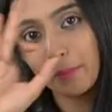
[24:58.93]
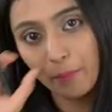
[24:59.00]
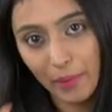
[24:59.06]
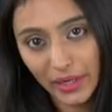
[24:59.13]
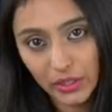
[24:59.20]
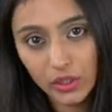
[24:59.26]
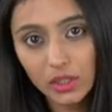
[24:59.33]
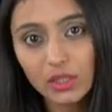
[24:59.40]

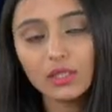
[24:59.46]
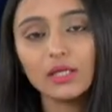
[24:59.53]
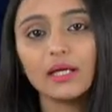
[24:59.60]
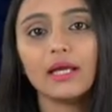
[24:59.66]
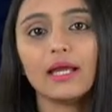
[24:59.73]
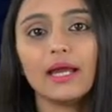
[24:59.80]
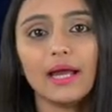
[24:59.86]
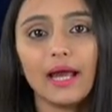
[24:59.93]
better
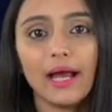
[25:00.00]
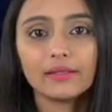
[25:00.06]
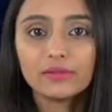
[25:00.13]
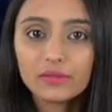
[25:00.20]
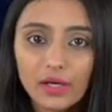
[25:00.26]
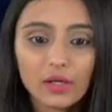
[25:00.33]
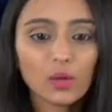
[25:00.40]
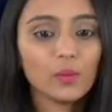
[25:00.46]

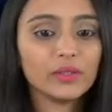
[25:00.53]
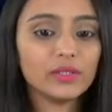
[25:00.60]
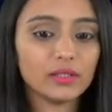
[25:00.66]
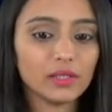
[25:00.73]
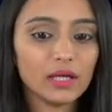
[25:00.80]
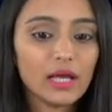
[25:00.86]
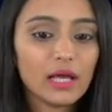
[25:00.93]
and thorough with it.